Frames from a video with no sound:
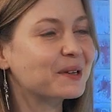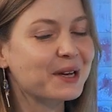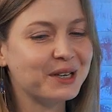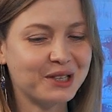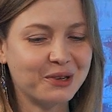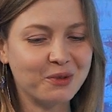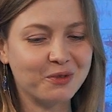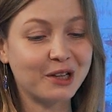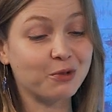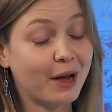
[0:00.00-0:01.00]
So
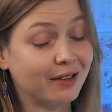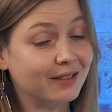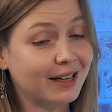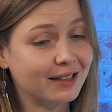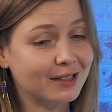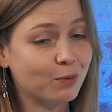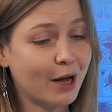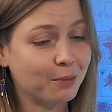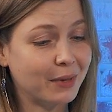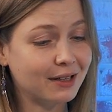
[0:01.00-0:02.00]
that is
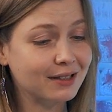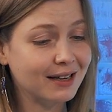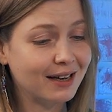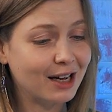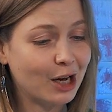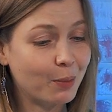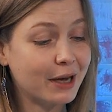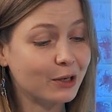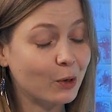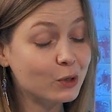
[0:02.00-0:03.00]
one bit.
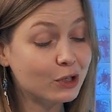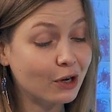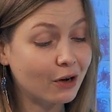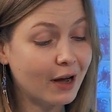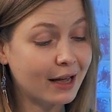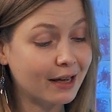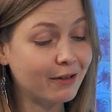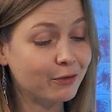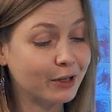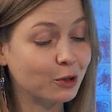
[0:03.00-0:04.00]
But also another
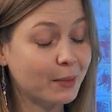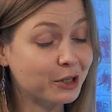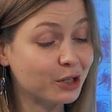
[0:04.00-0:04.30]
thing to mention